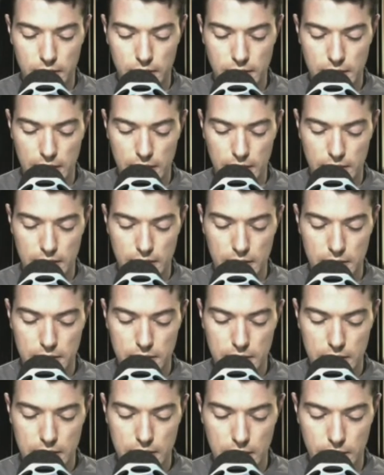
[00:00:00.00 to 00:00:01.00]

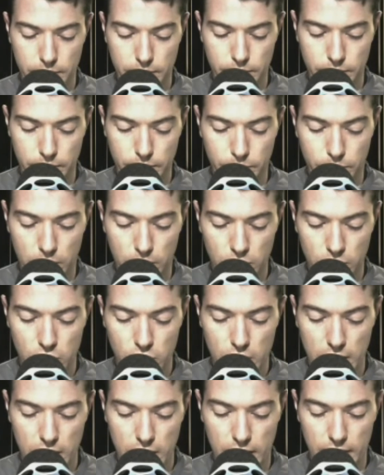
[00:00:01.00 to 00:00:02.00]
It's
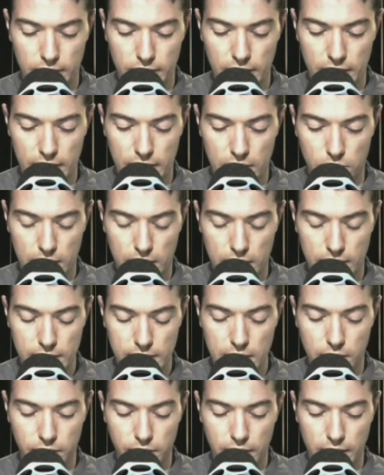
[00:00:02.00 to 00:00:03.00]
botching the whole
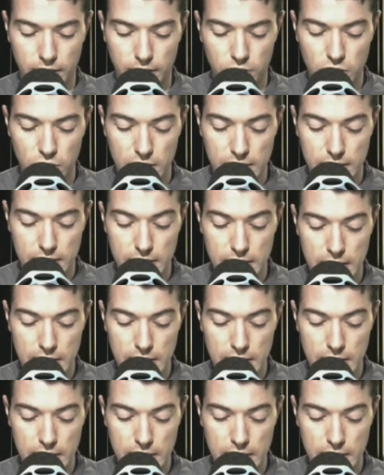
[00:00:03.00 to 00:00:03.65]
idea of getting justice.